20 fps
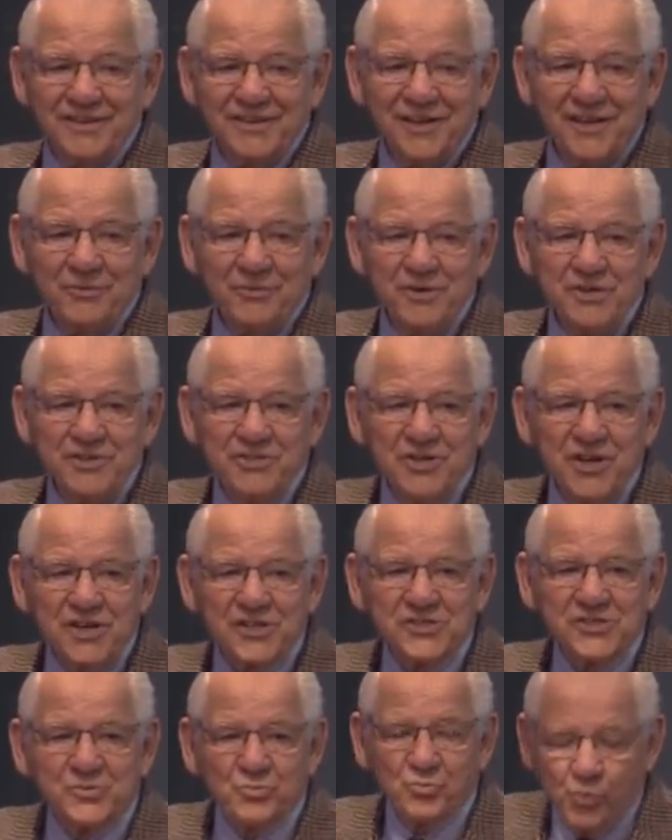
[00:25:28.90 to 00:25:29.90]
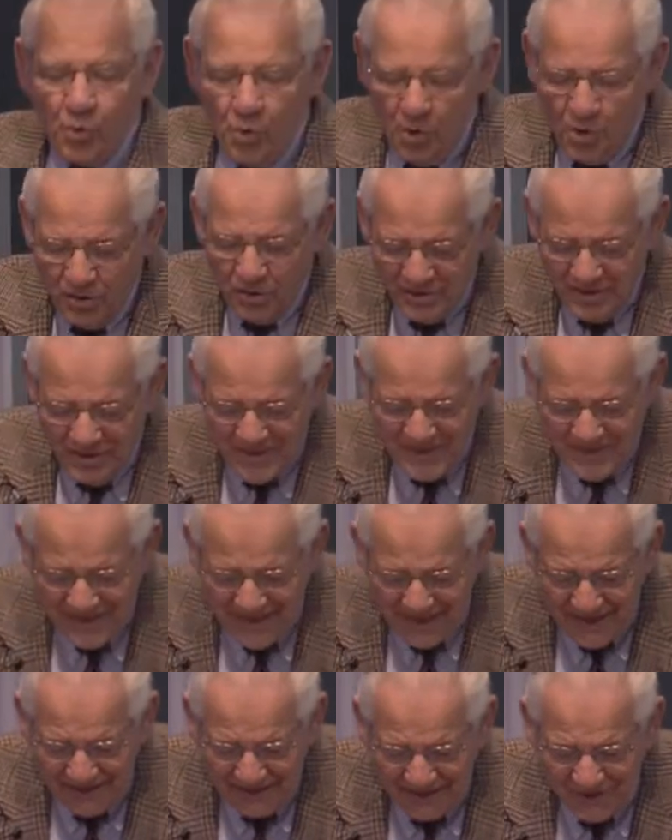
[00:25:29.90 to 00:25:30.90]
that we just want
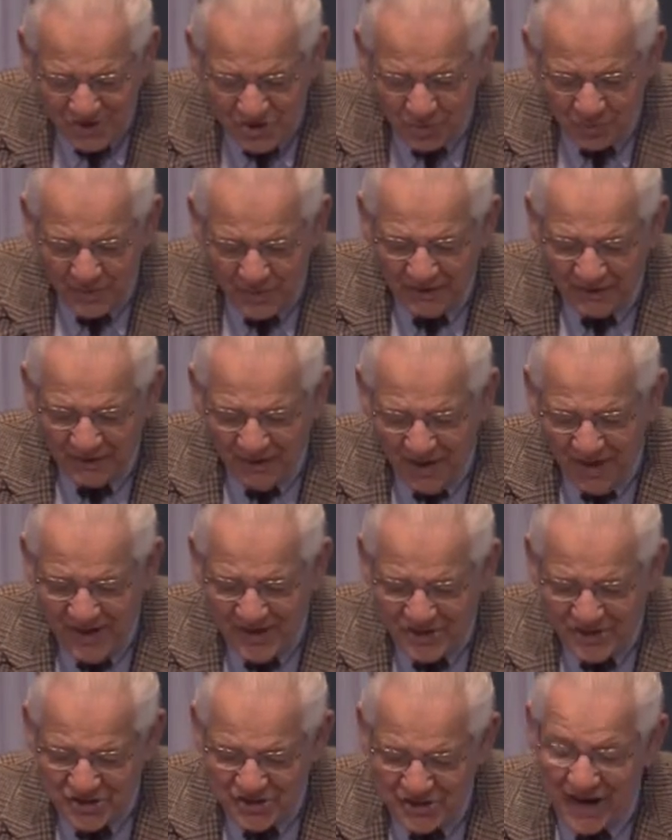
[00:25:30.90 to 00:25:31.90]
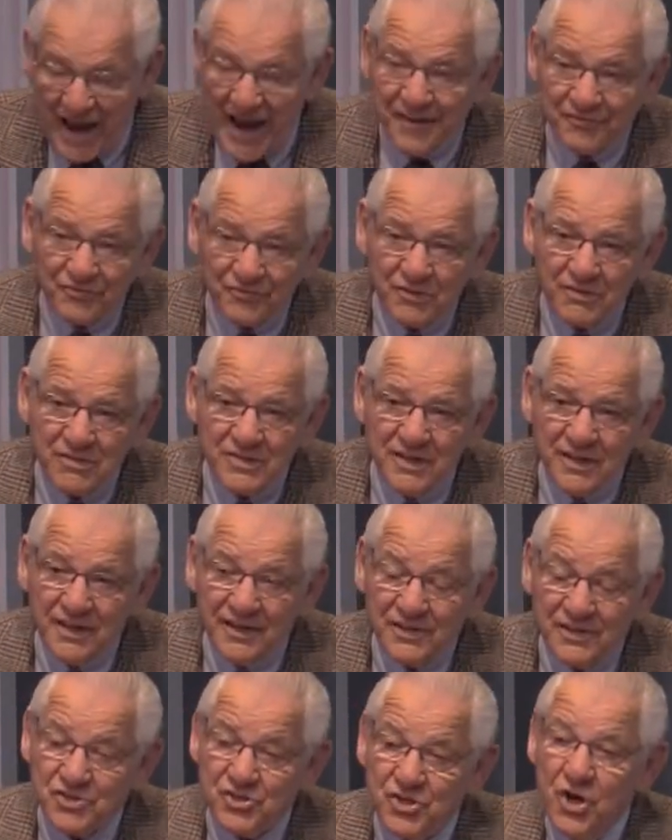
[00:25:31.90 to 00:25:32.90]
things. We lust after
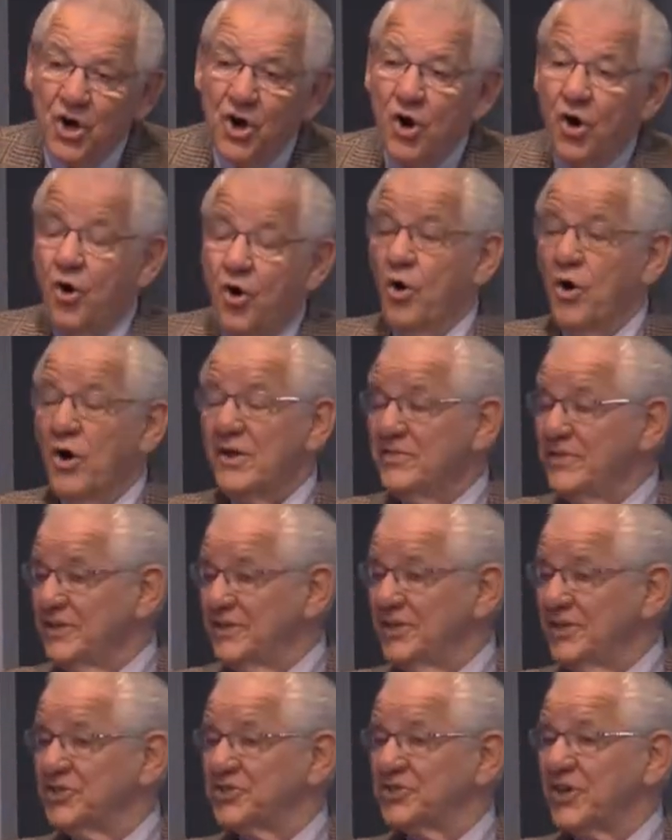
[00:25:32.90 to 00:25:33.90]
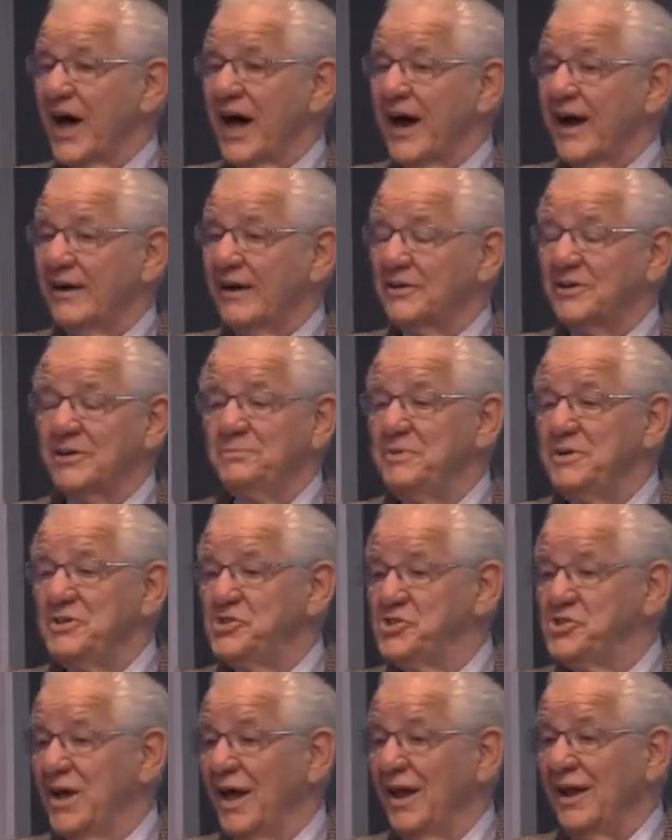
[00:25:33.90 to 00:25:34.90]
things. Or the desire could be
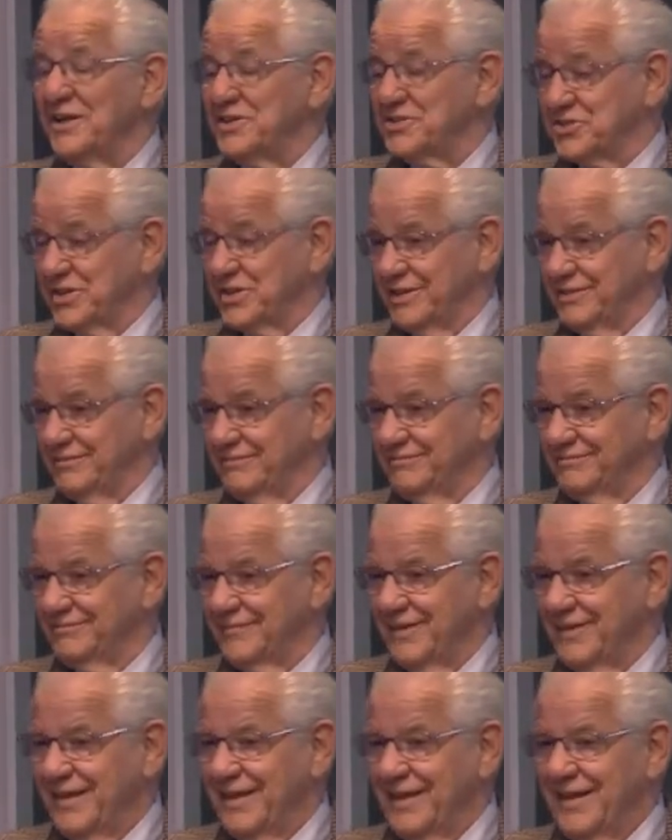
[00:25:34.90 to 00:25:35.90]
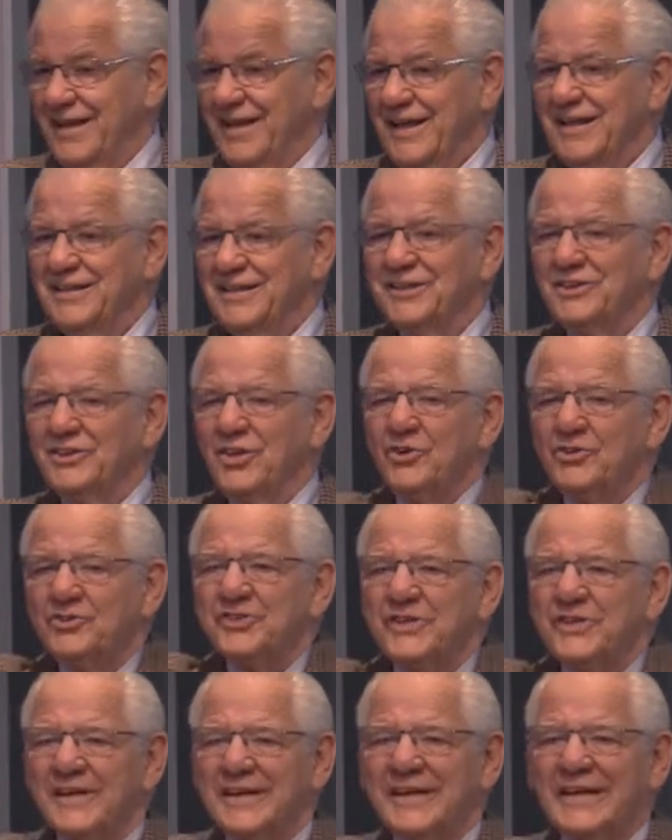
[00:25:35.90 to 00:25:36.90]
jealousy that
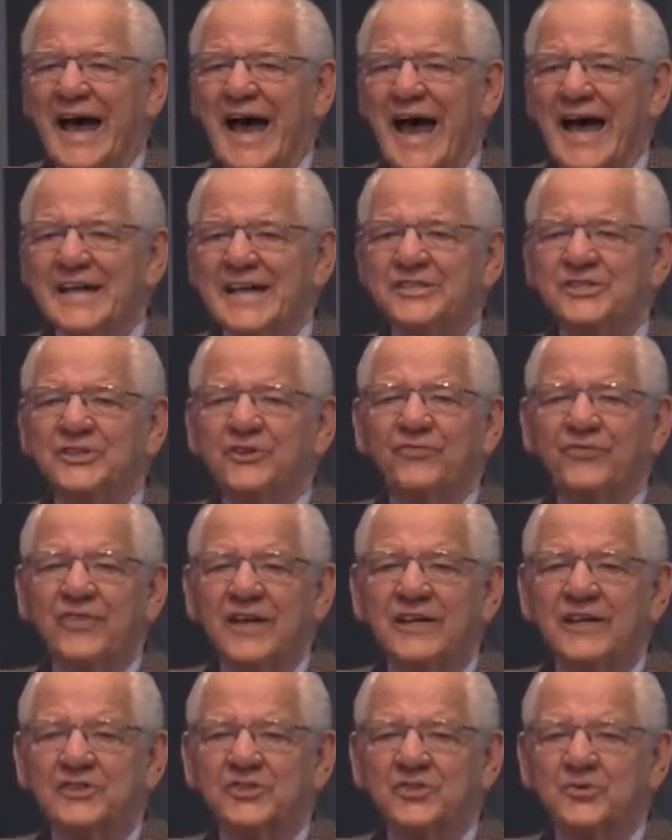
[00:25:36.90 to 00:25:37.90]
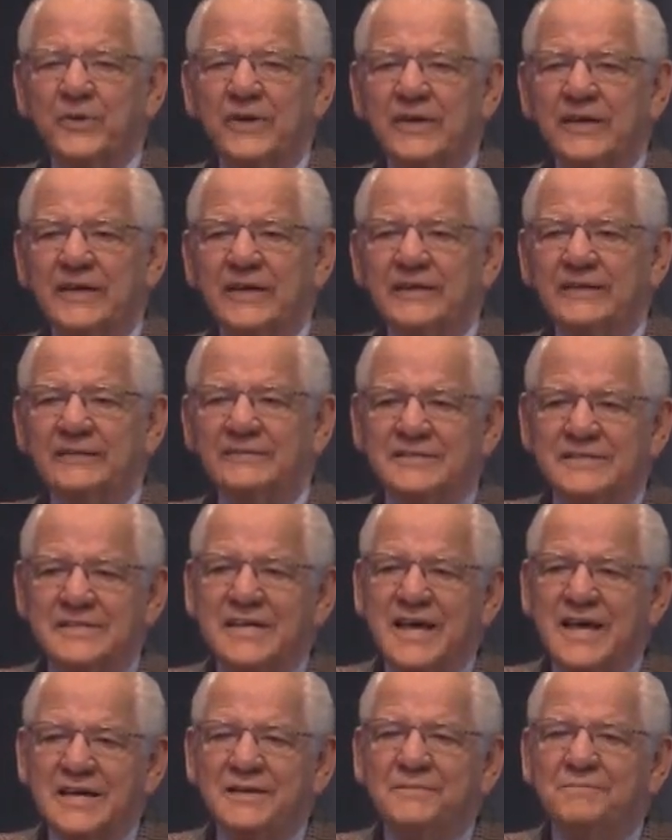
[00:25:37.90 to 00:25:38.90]
those are the kinds of things we
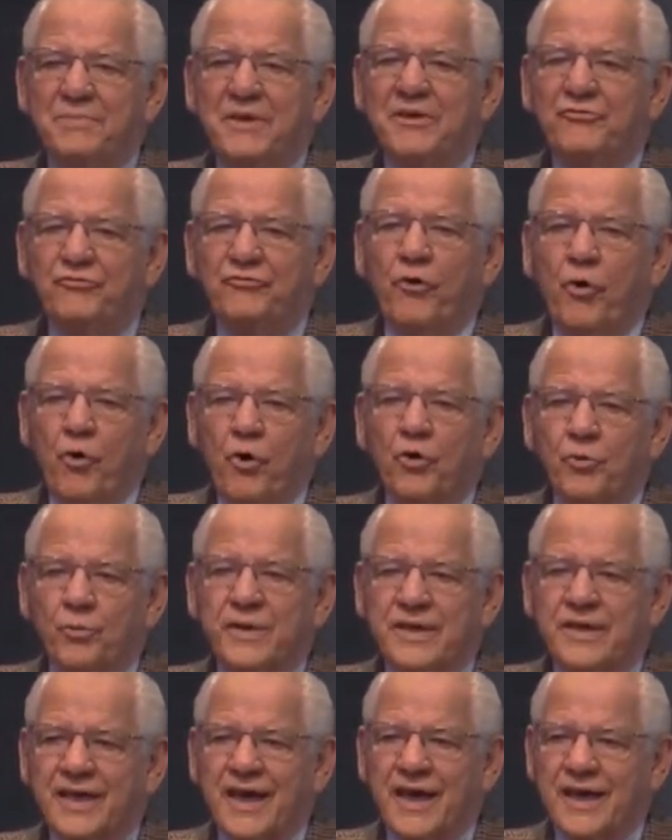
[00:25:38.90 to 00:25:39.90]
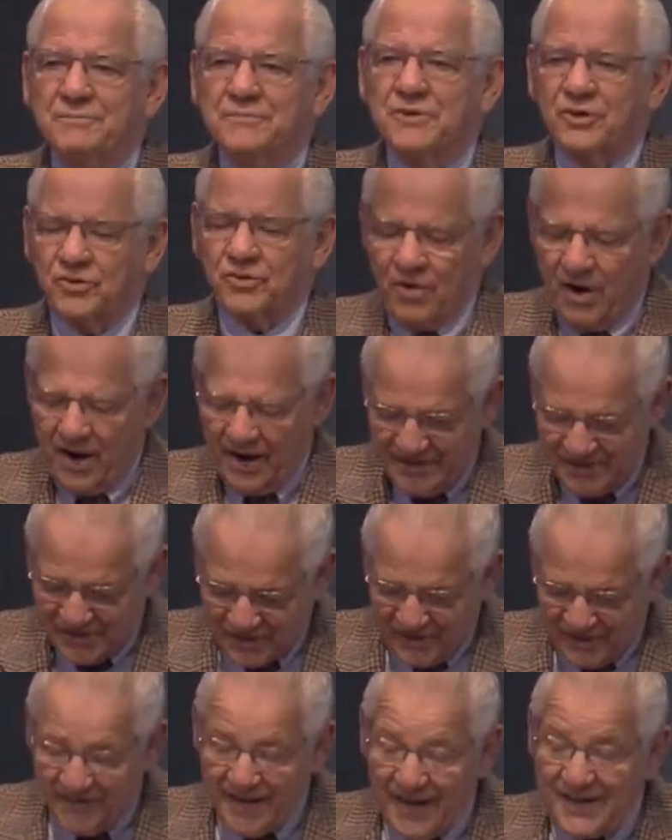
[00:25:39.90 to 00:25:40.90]
did before we came to
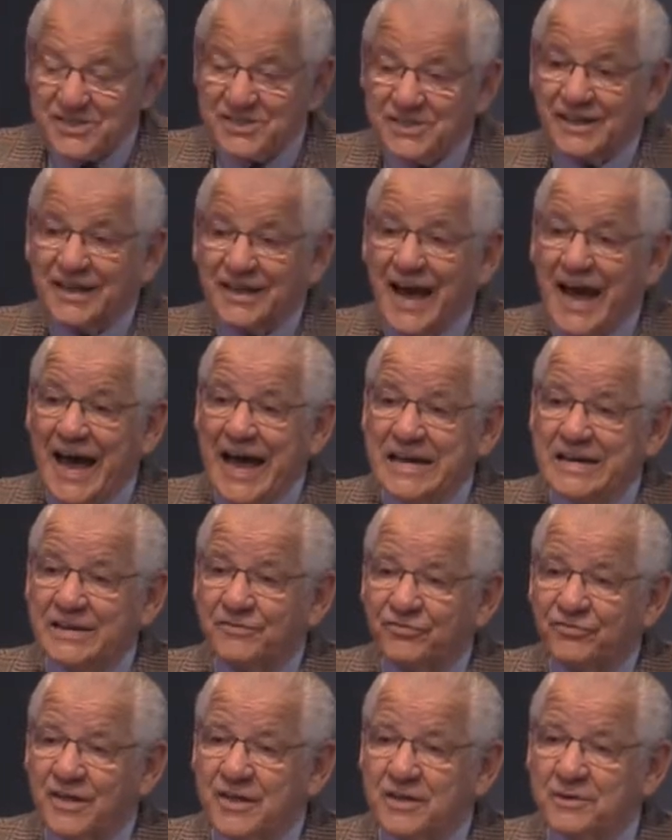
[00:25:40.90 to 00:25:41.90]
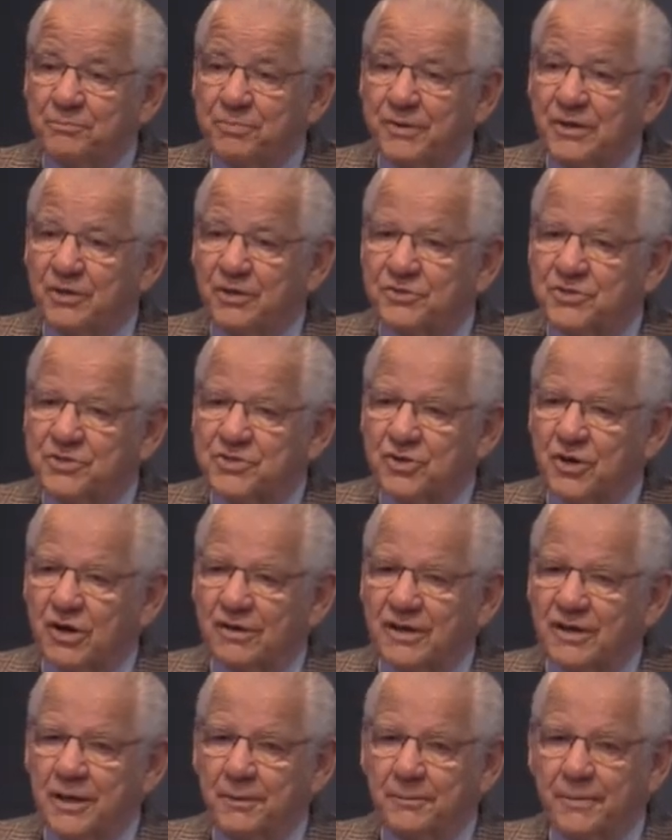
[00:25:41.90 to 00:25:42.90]
Christ. And that's the kind of thing Peter is
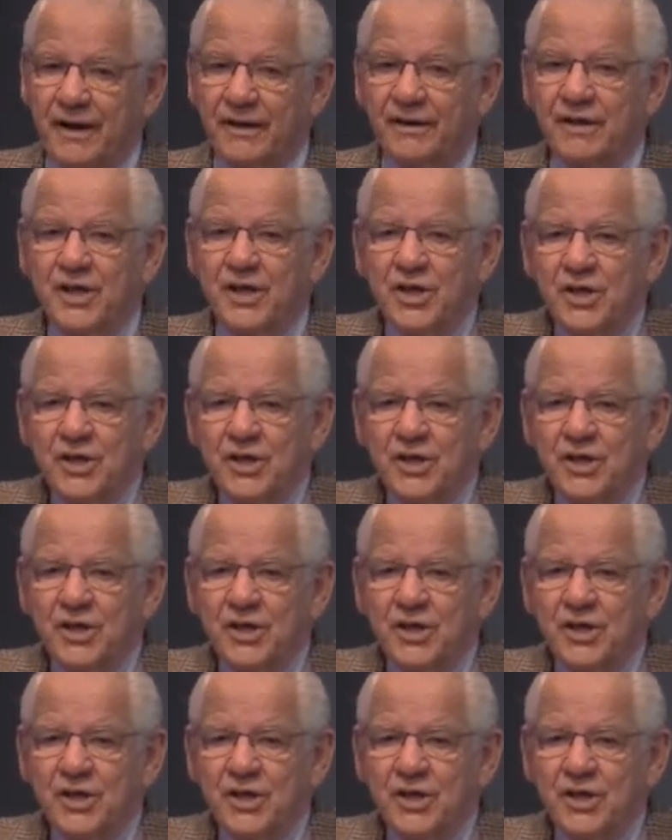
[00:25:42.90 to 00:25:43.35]
talking about.